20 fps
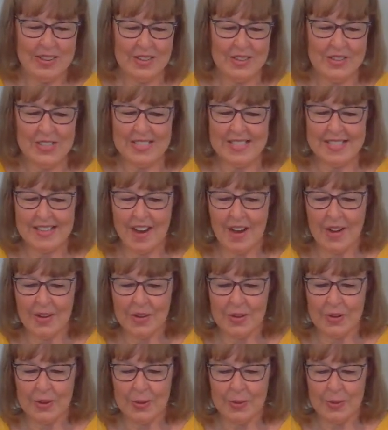there's a
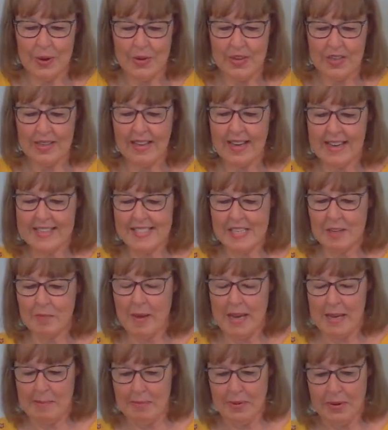scholar who wrote a
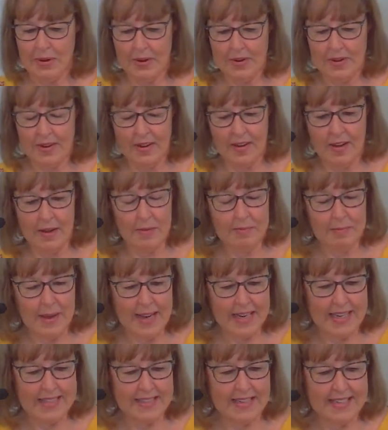classic paper um,
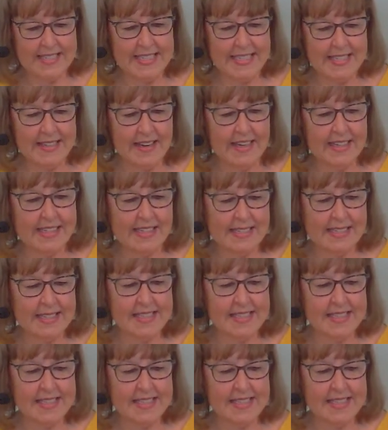back in 1990.